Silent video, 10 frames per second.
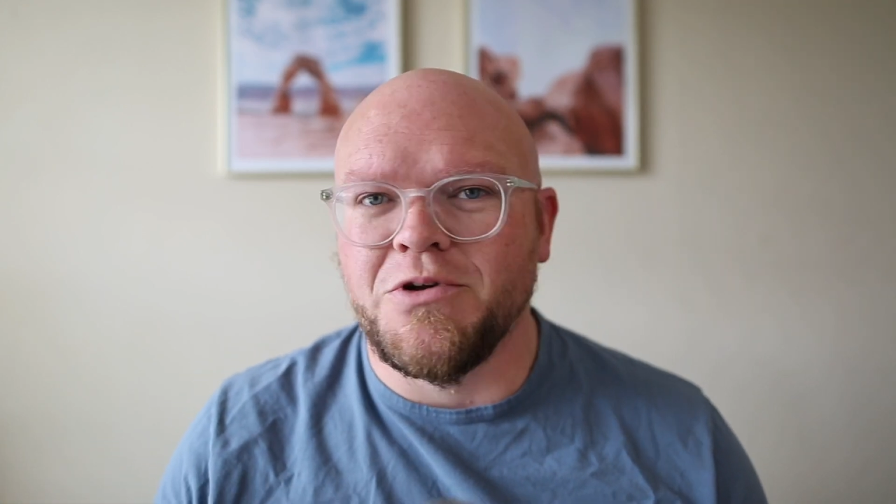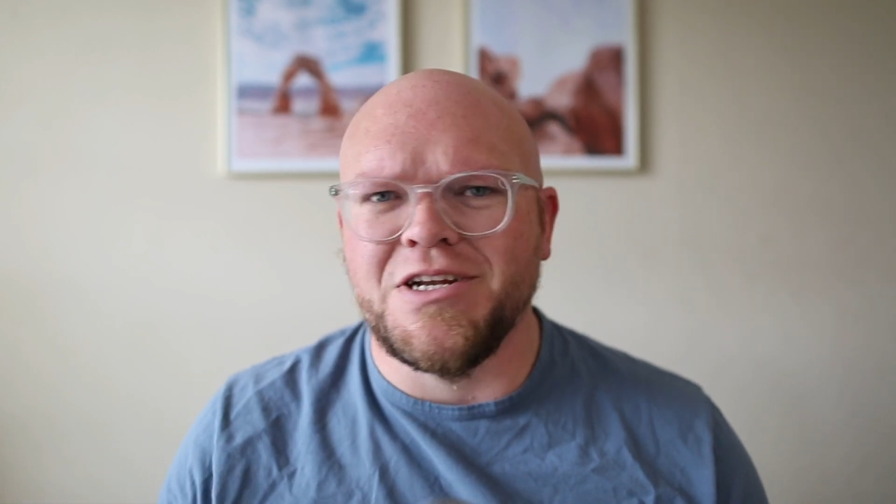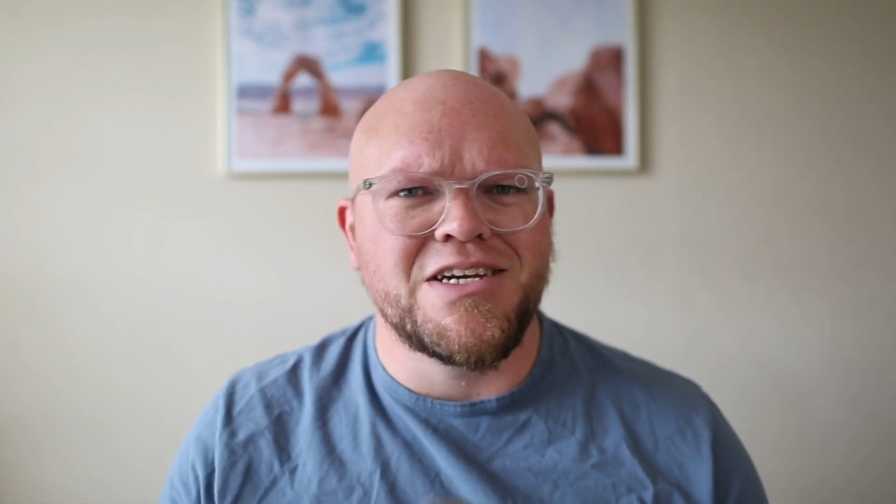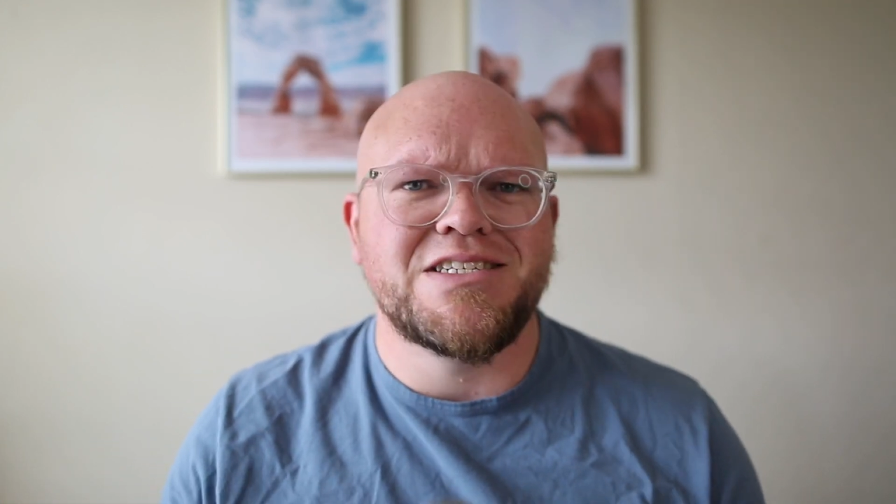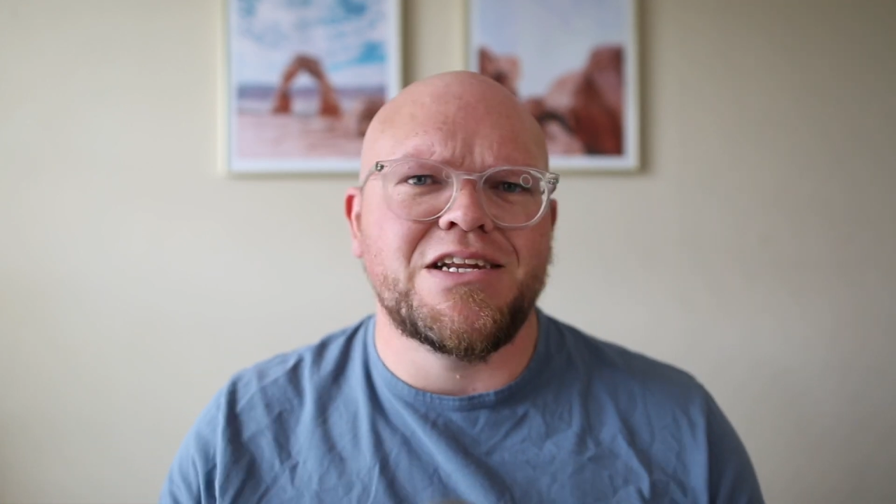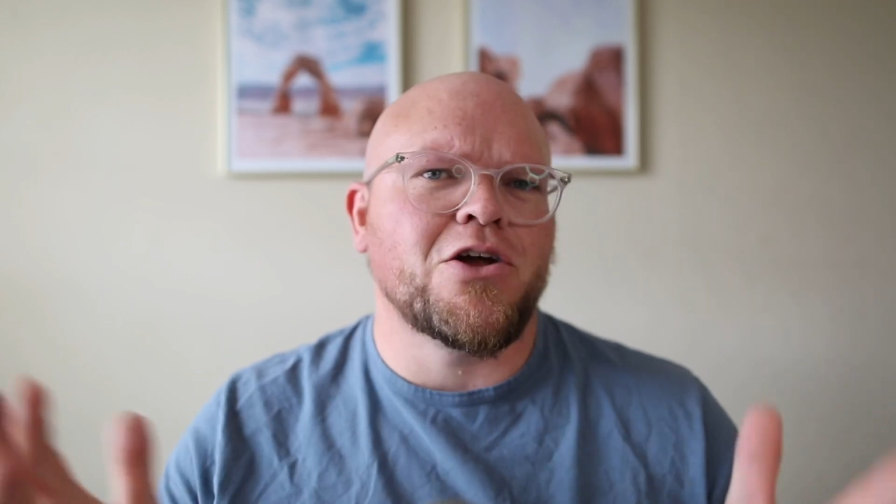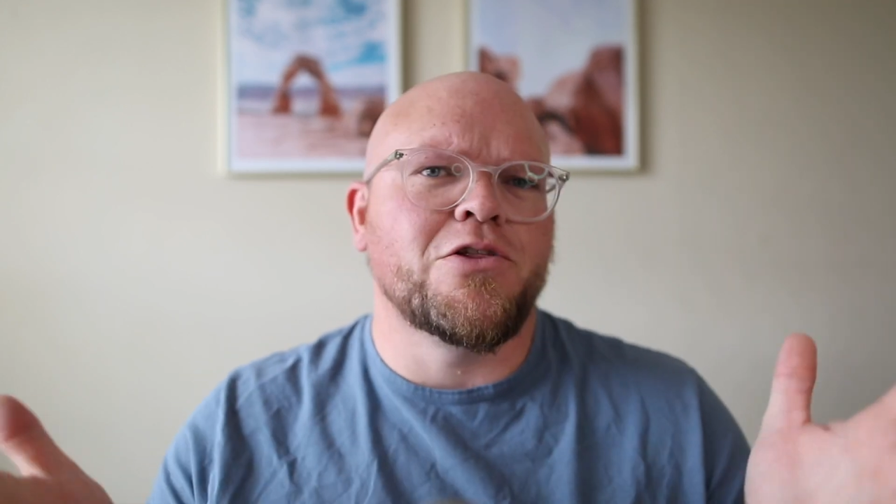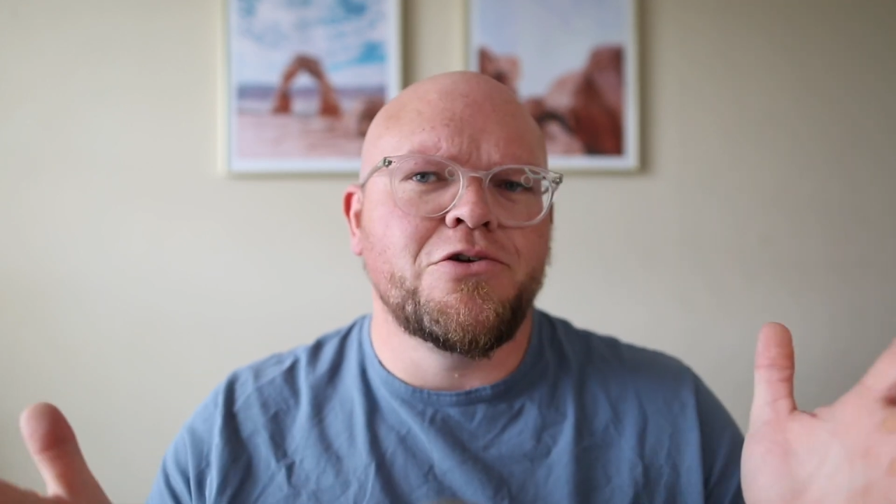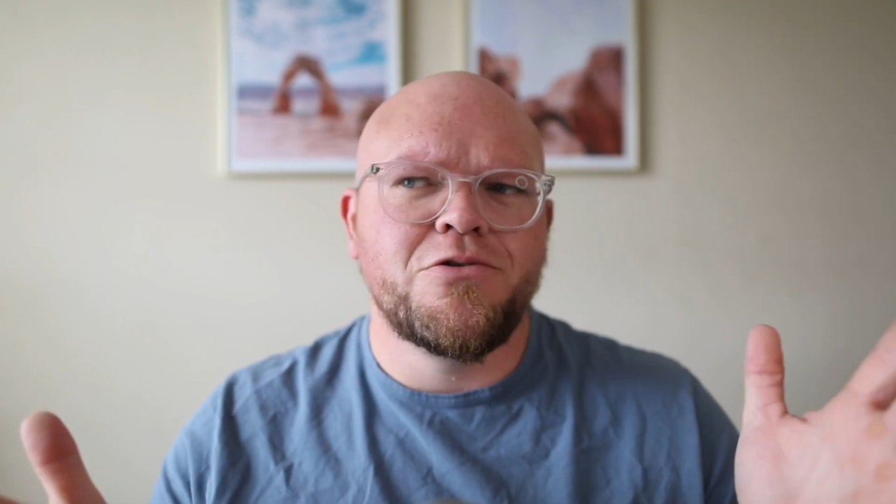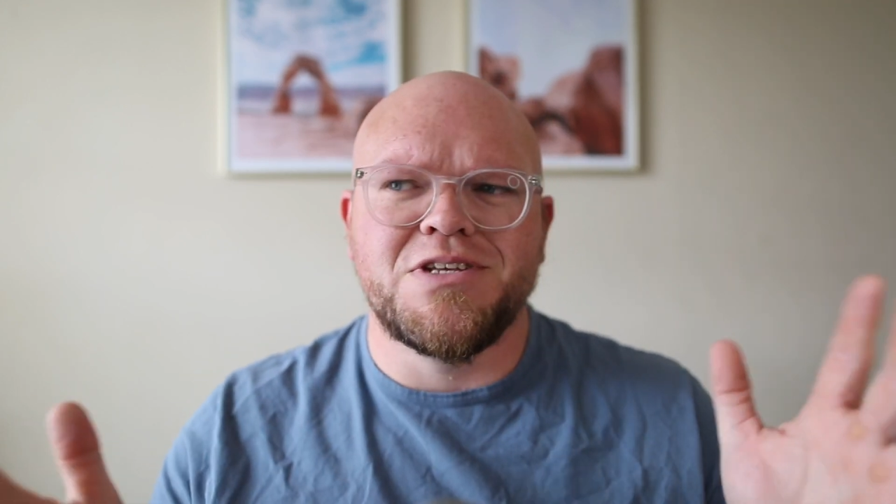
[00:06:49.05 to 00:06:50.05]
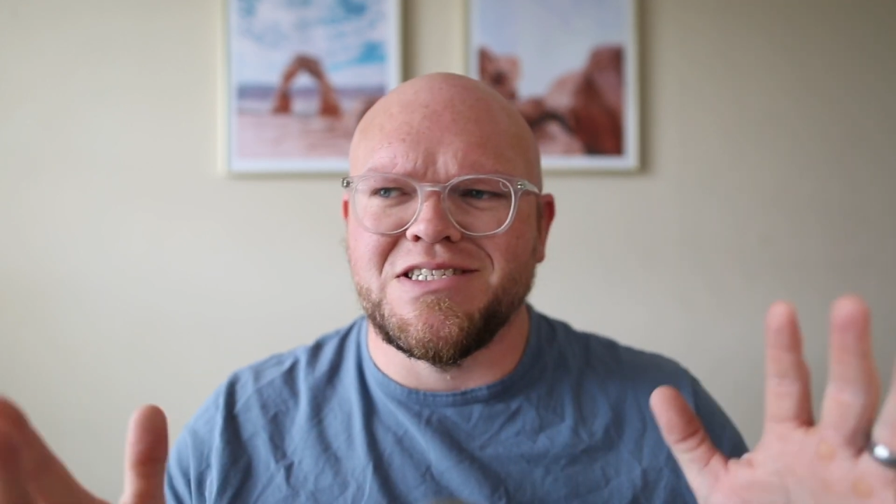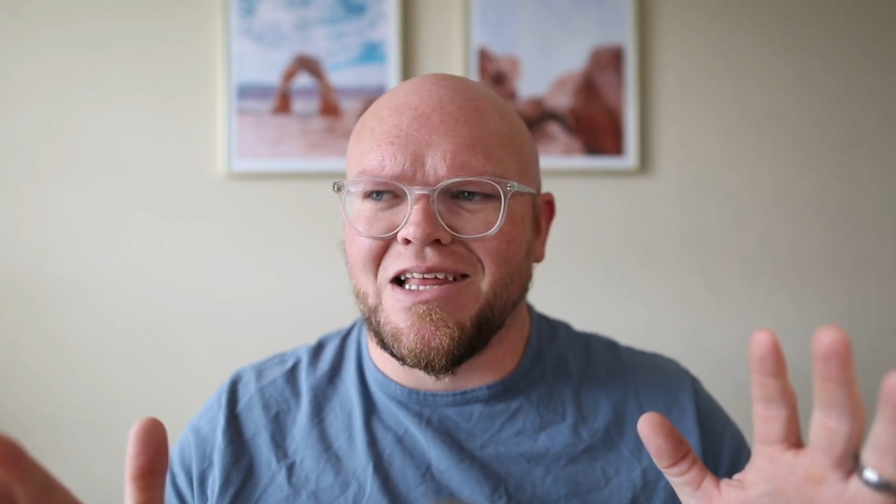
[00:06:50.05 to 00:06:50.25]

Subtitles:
and it doesn't include this